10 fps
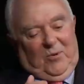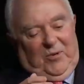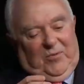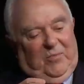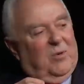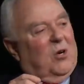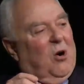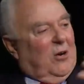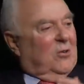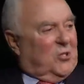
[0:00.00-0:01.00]
with
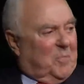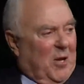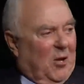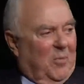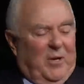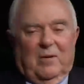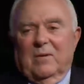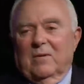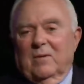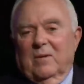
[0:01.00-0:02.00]
Cardinal Spellman
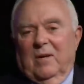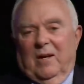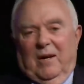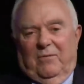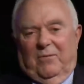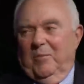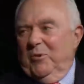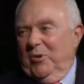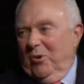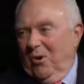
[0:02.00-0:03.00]
uh, from
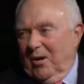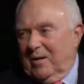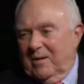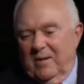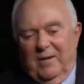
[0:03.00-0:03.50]
New York,